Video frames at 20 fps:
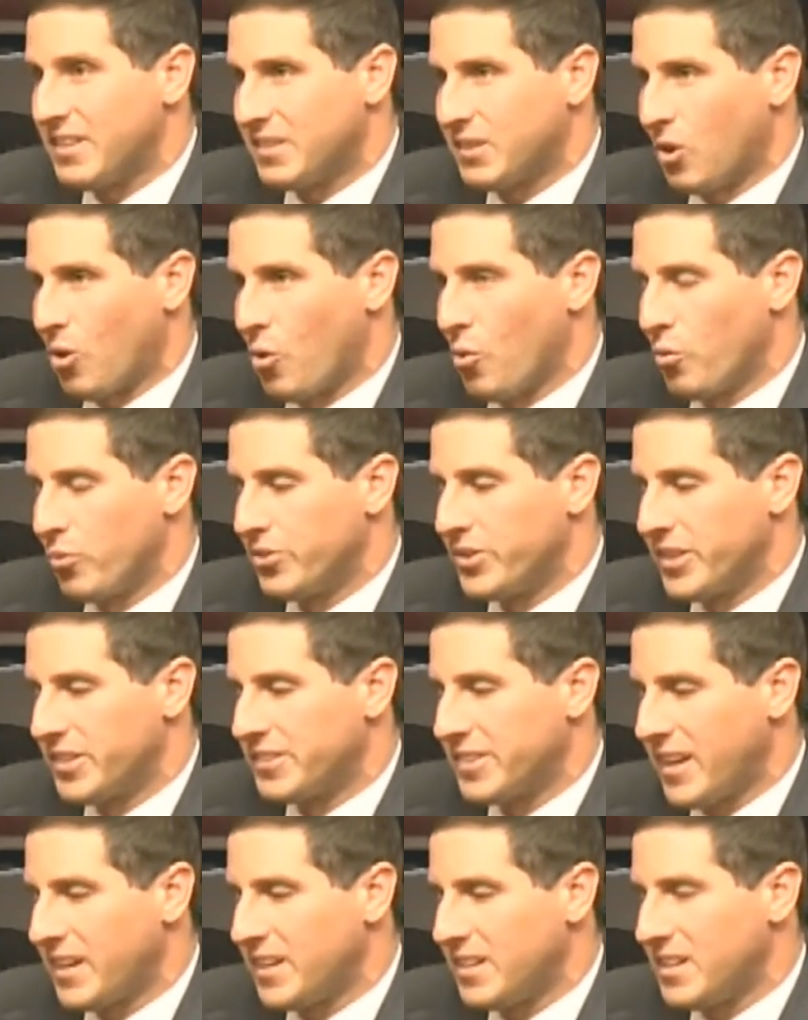So the
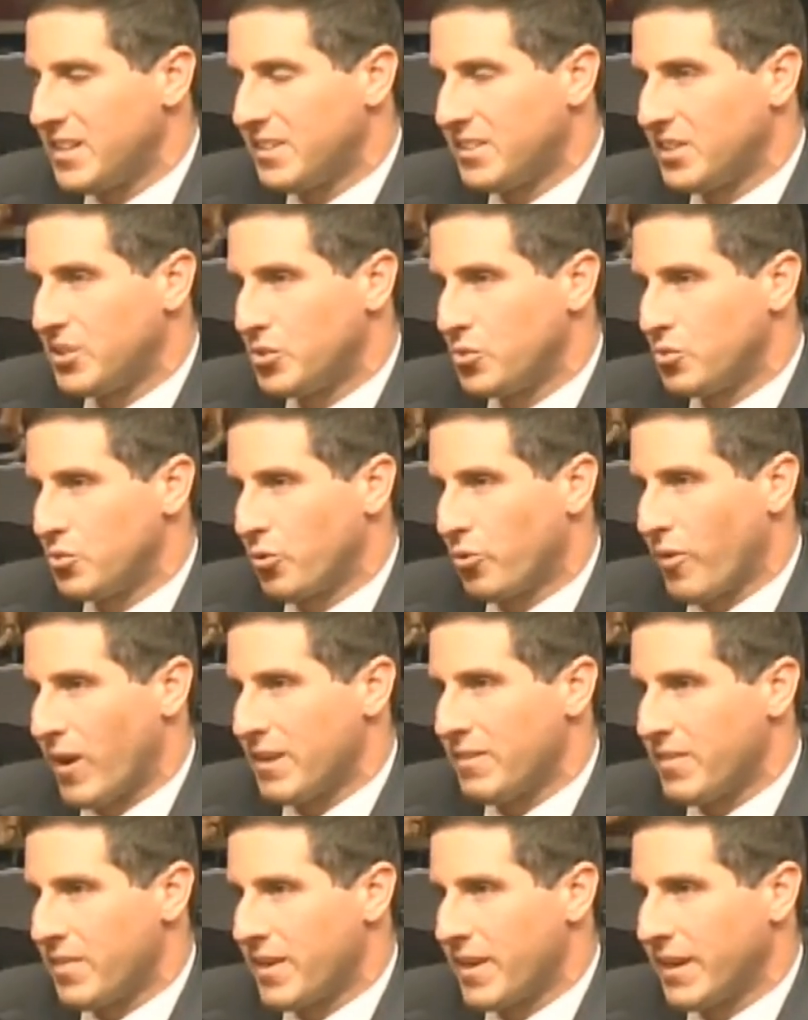Senate needs to do the
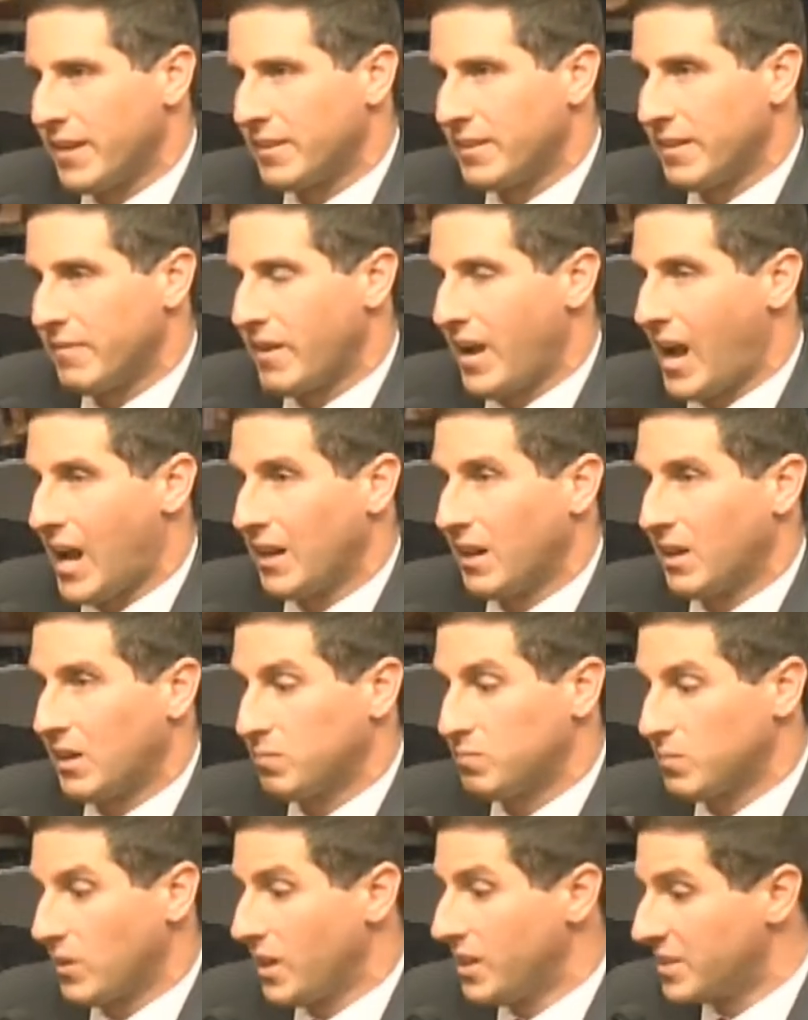right thing. They've got
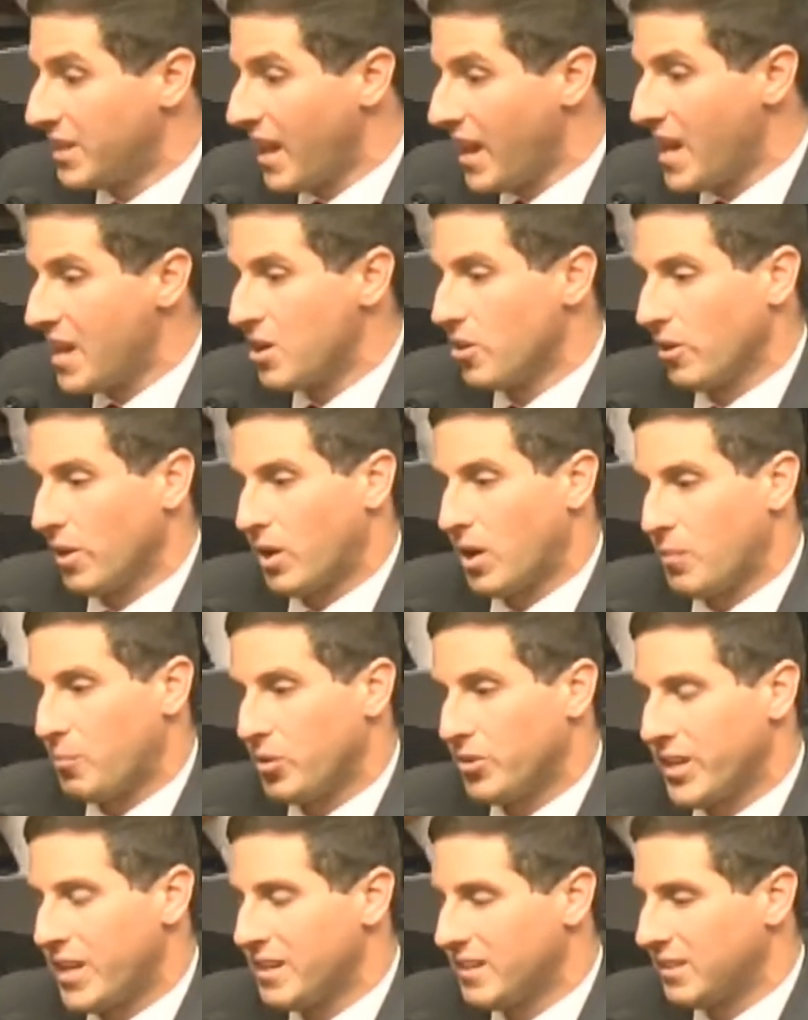a, a day or a couple
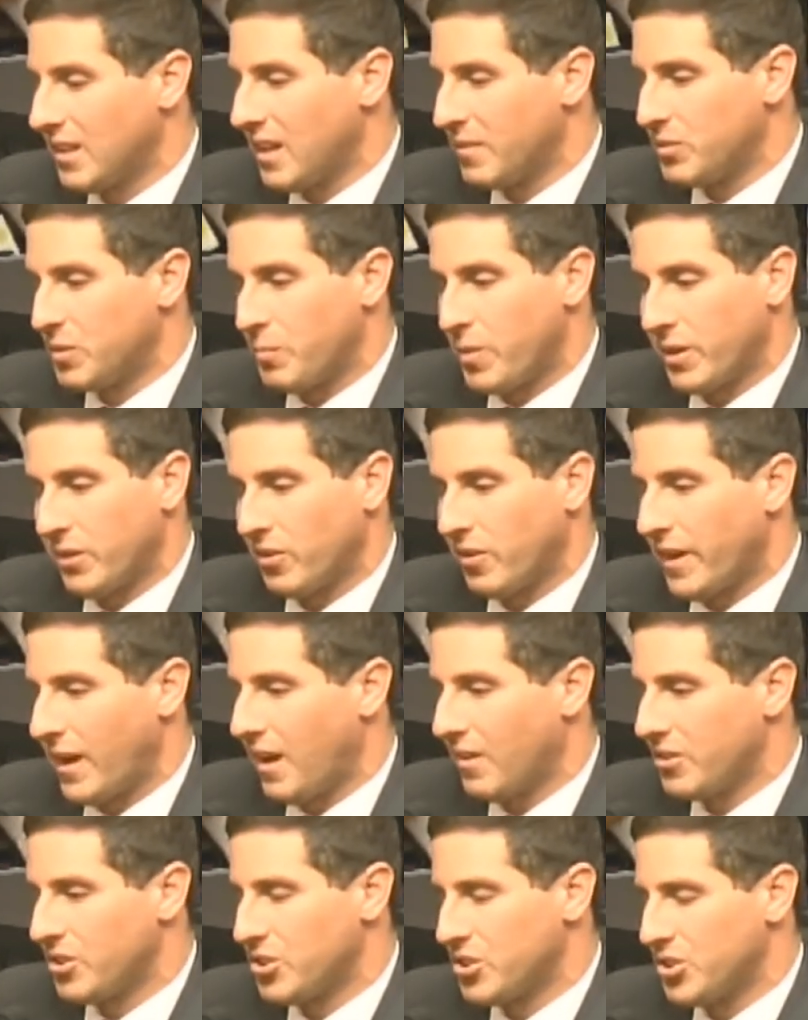days left, depending on how
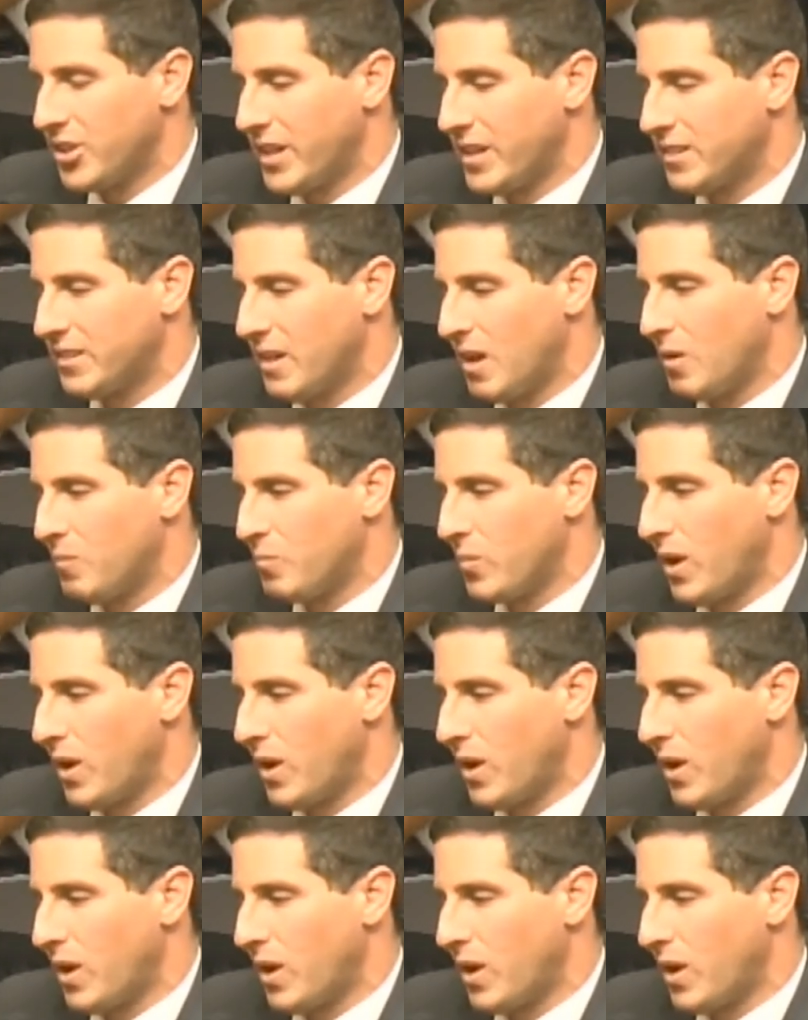this shakes up.